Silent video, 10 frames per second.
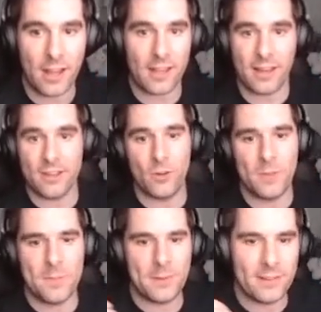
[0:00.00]
I know
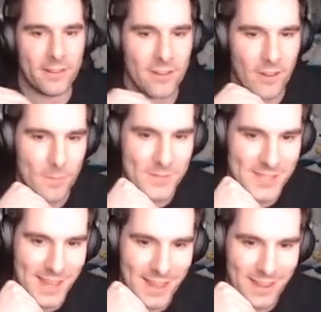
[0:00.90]
people are
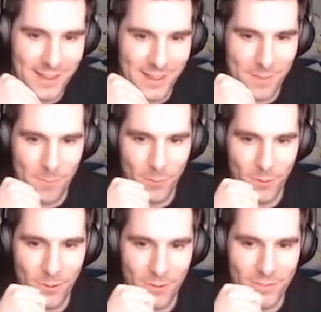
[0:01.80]
upset,
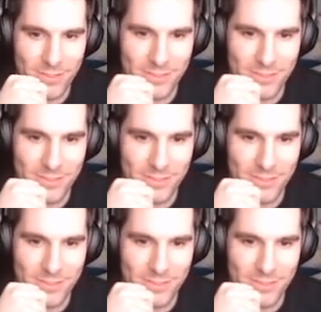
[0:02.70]
but